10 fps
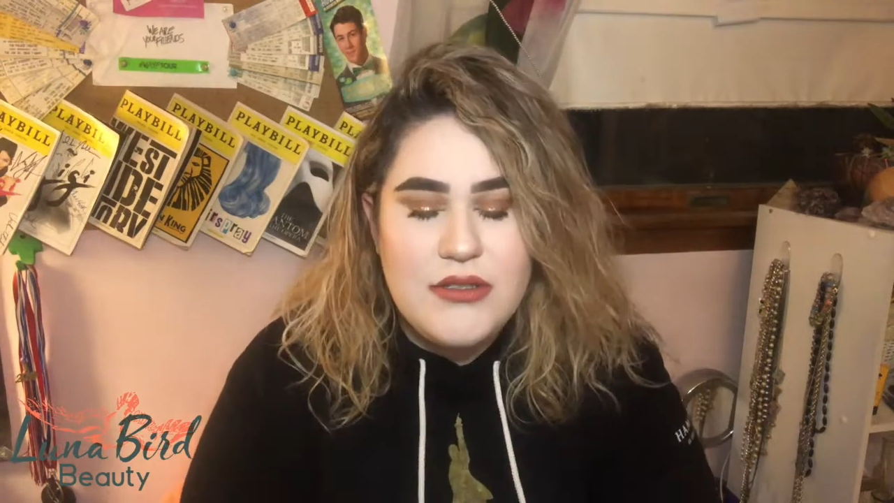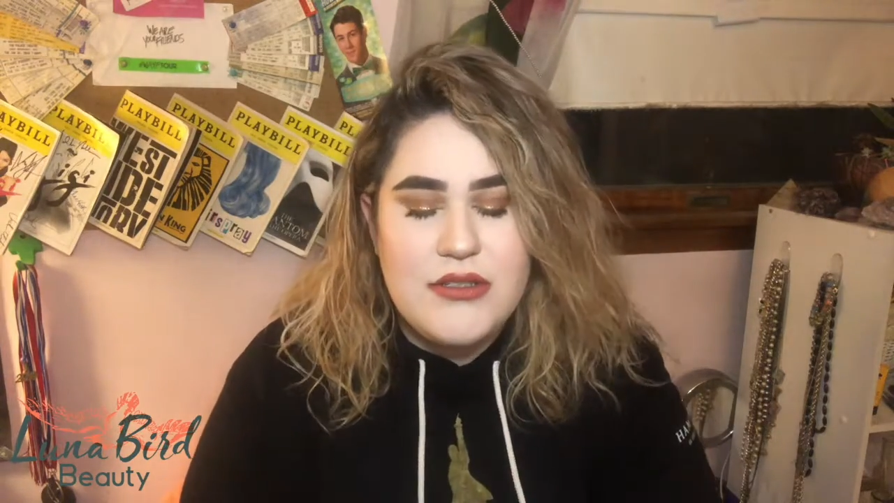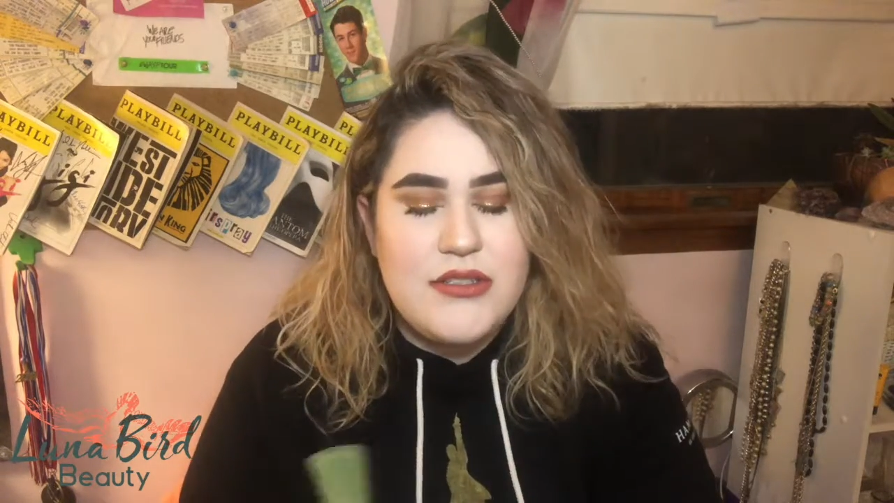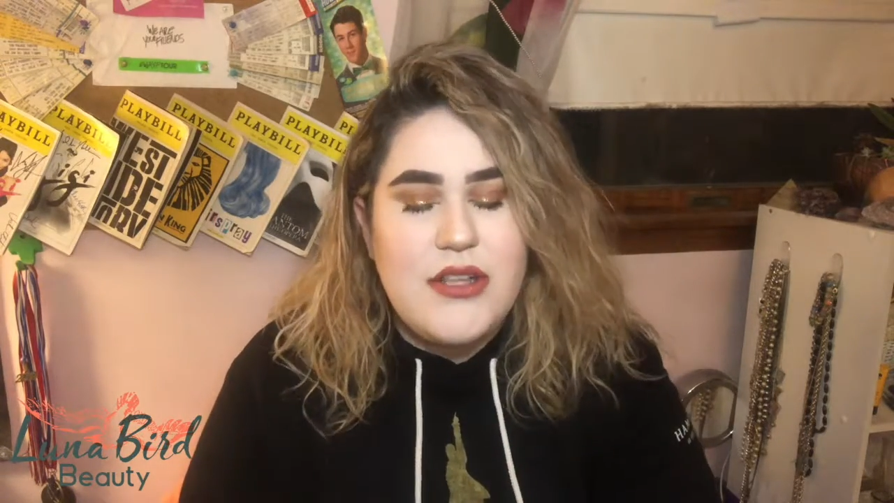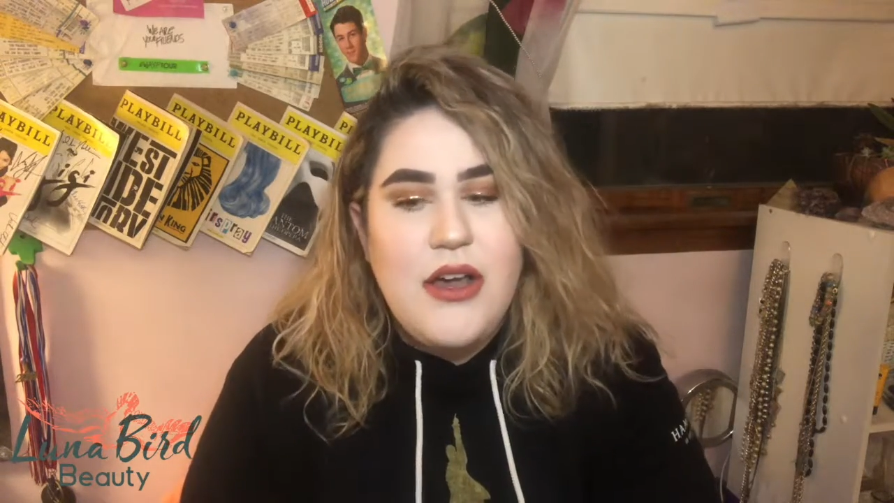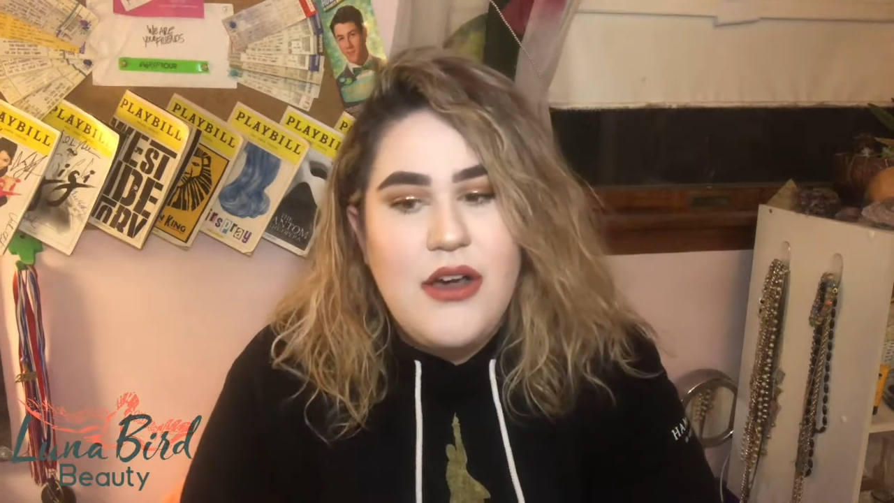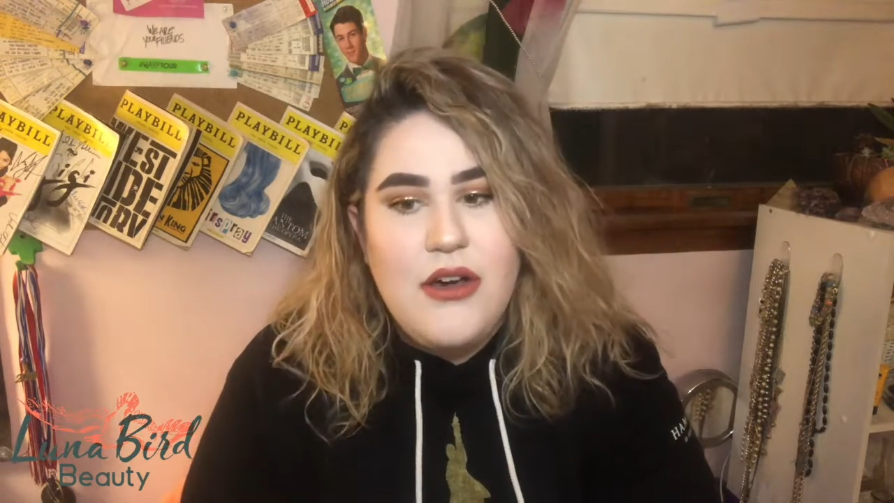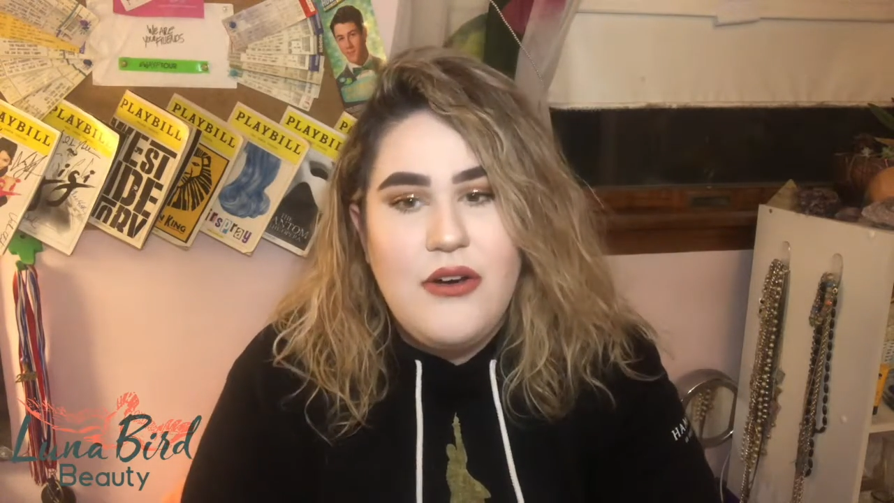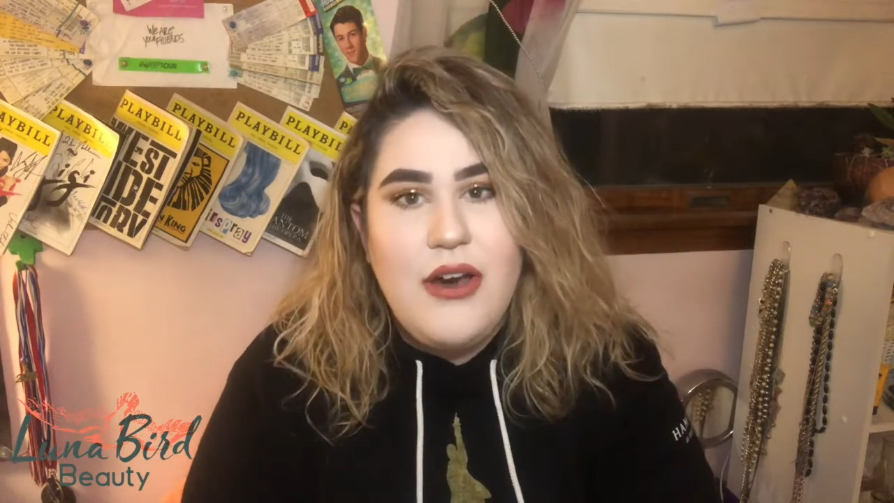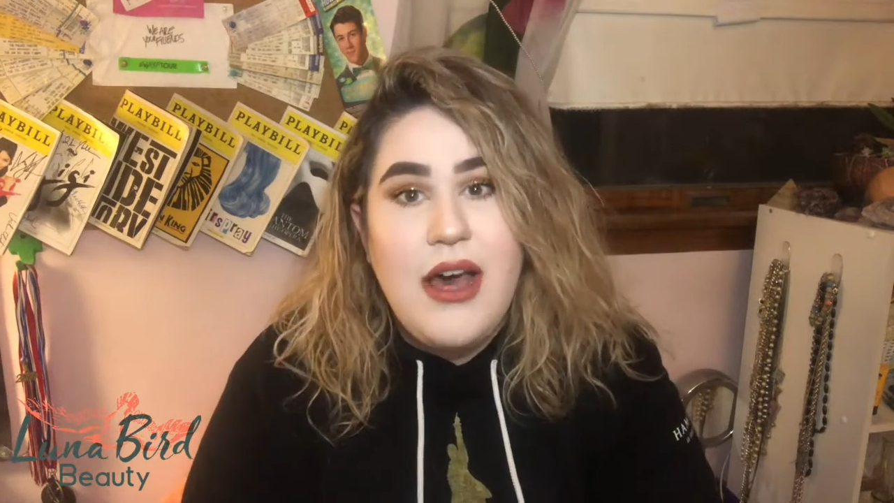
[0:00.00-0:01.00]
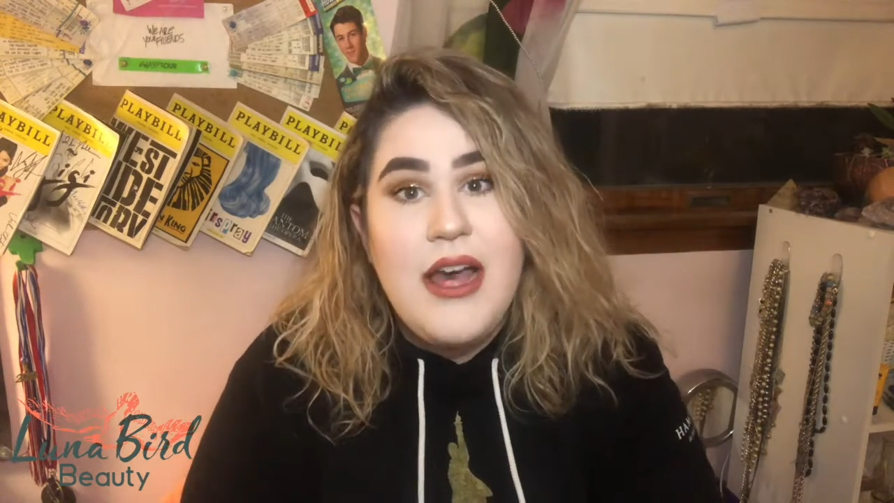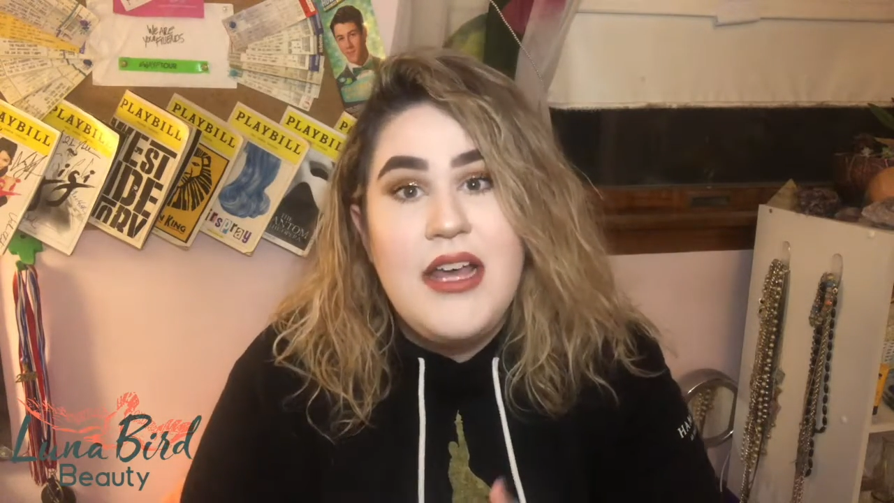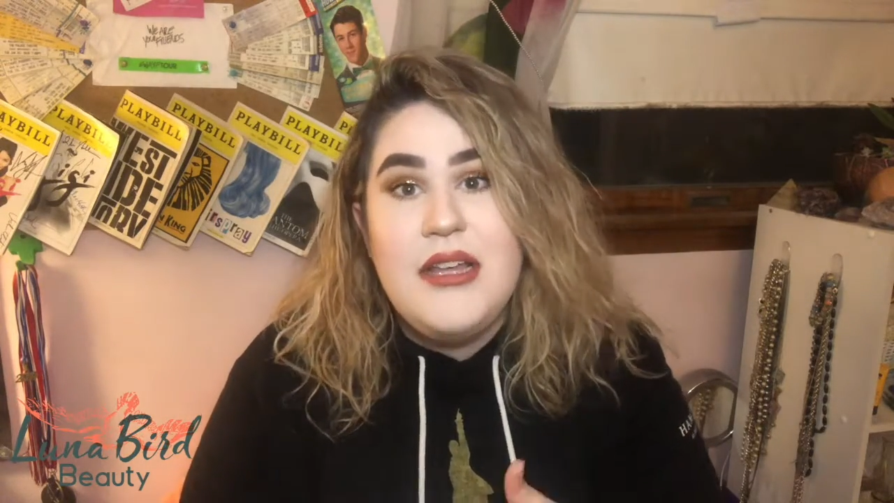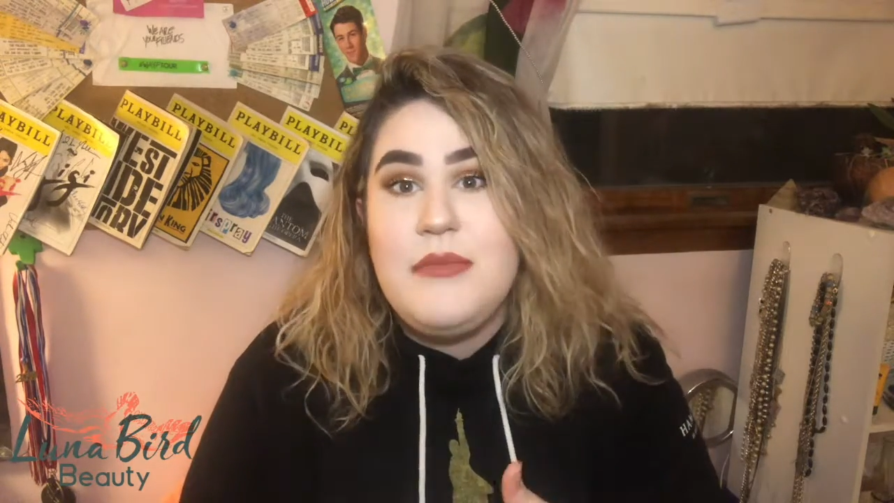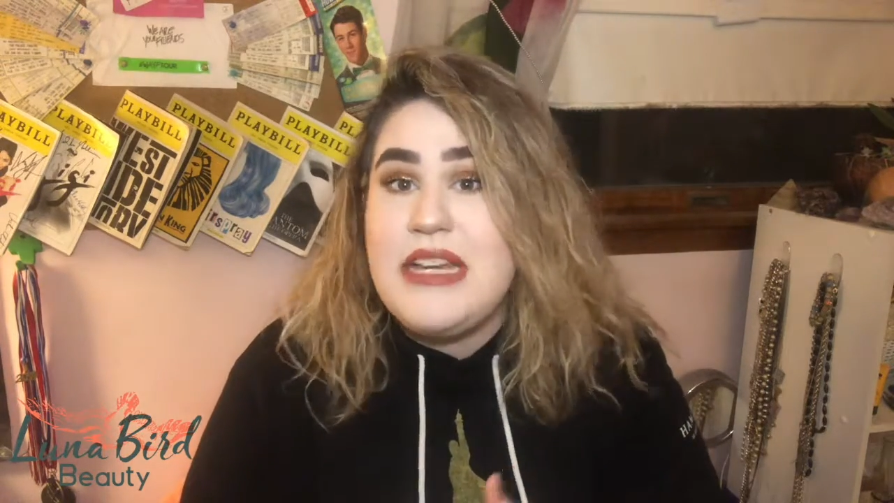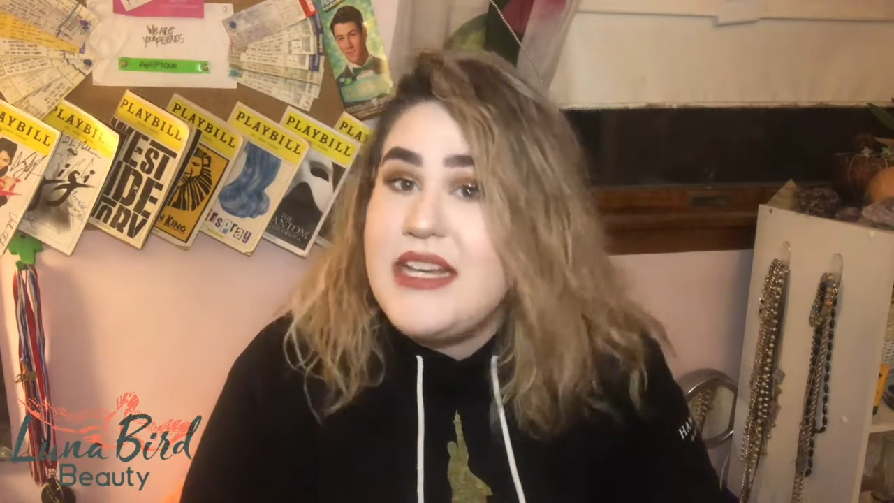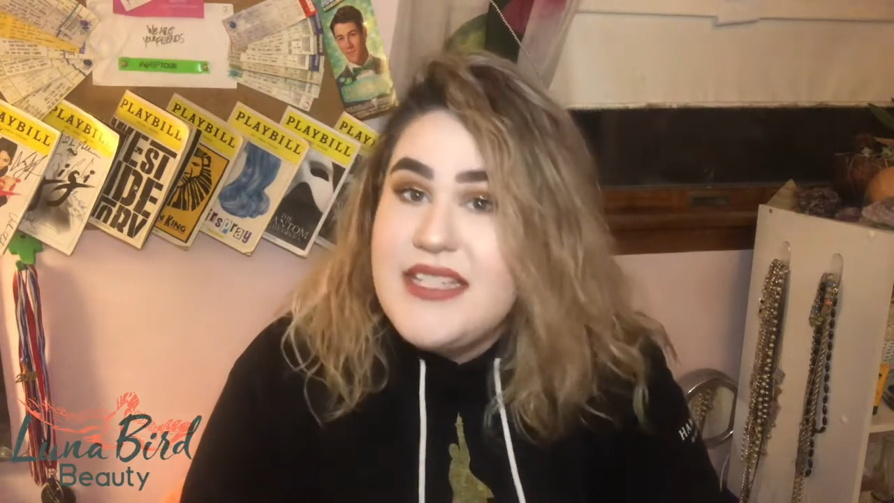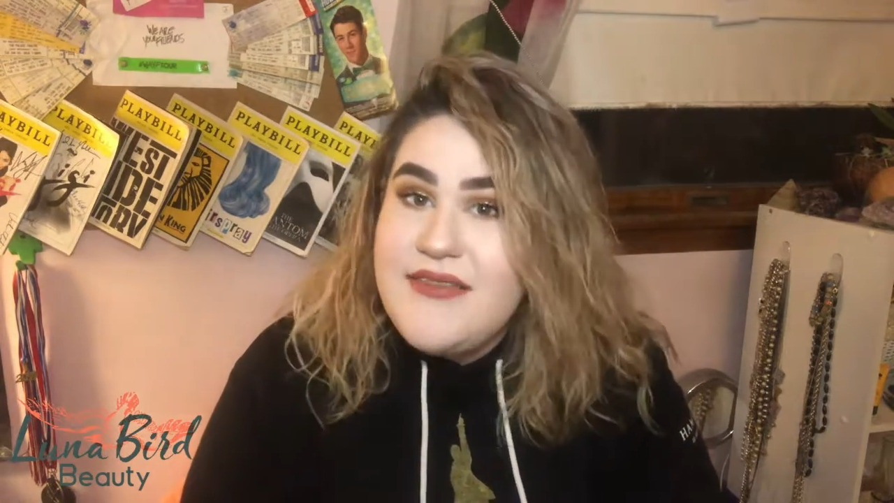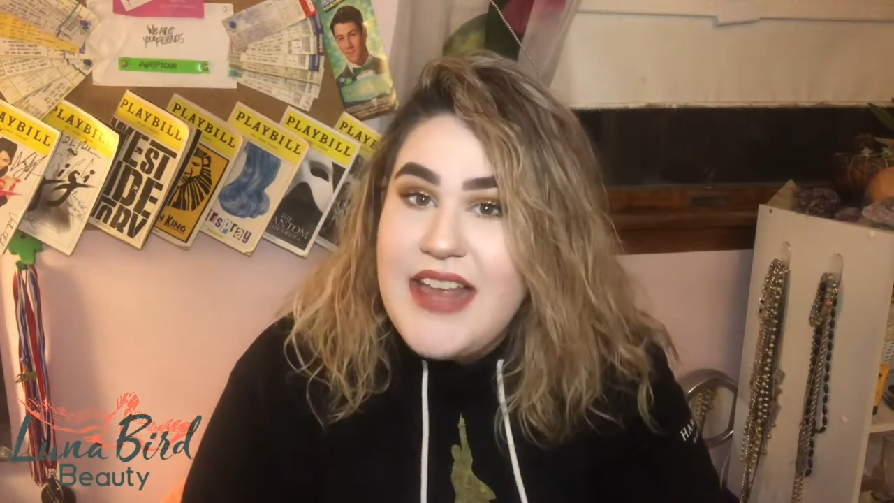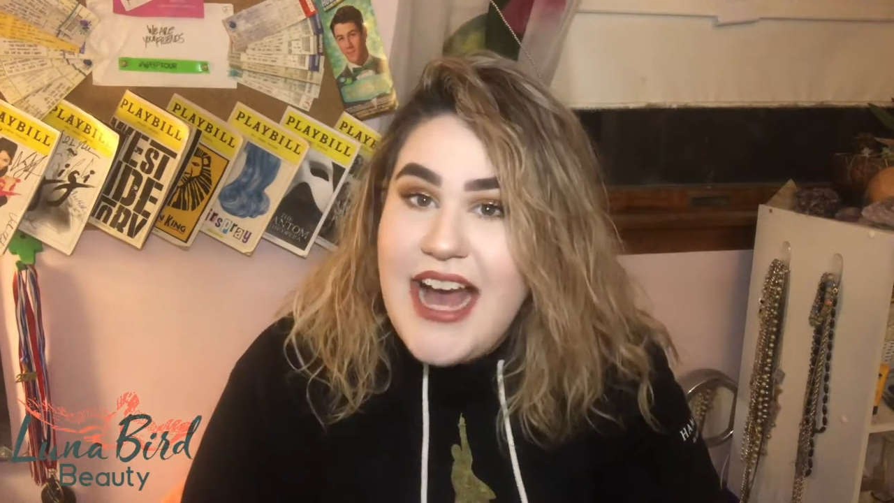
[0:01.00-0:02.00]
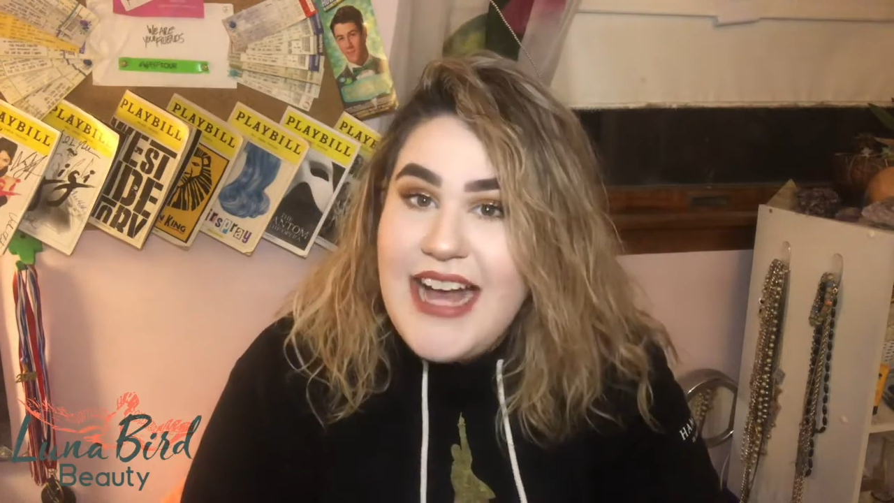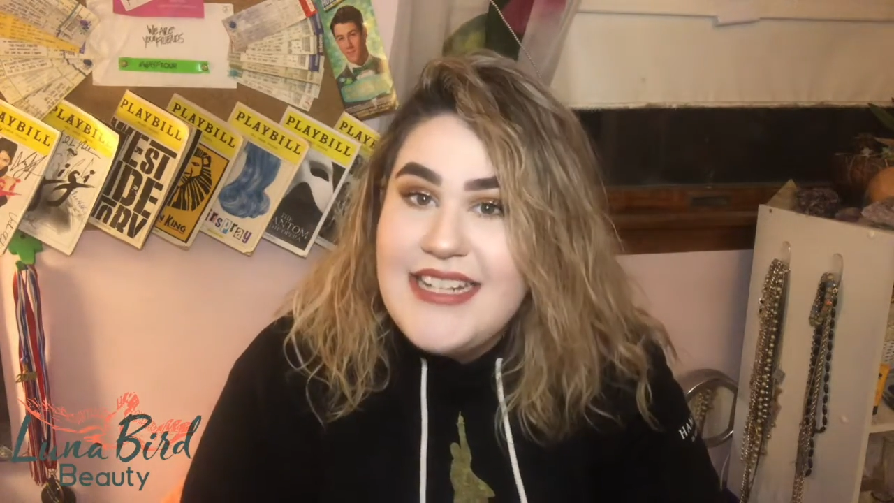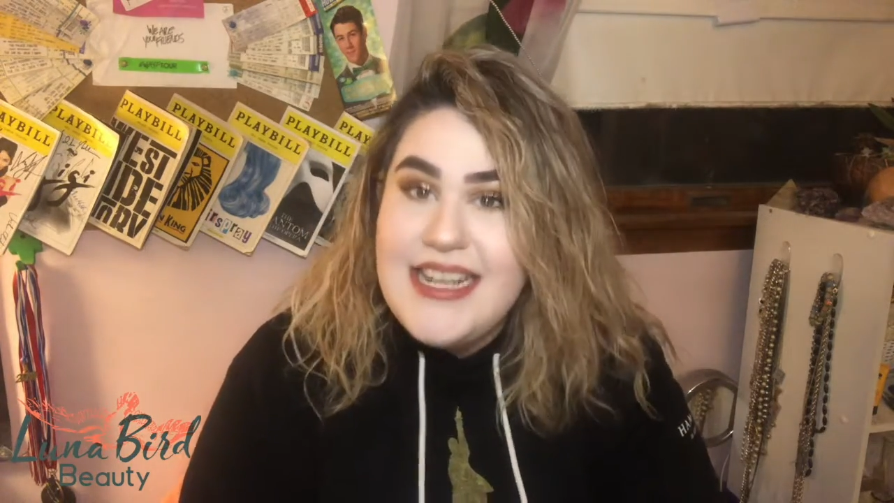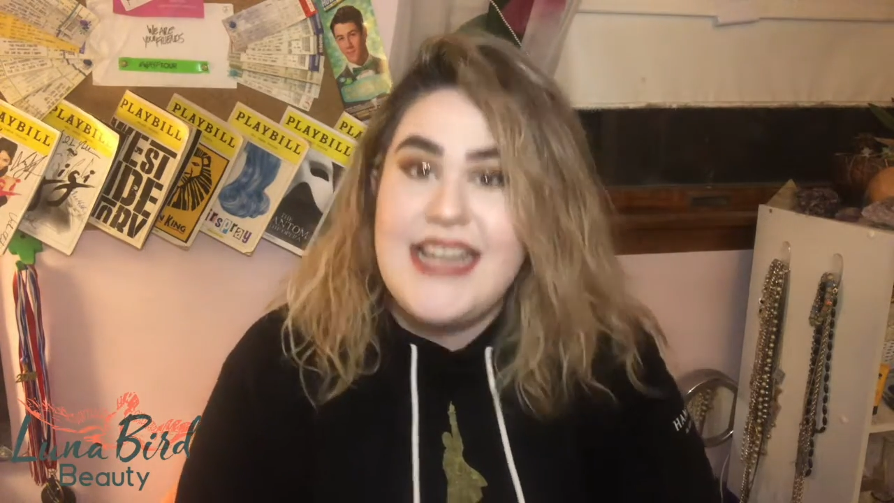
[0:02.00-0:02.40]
So, because of that,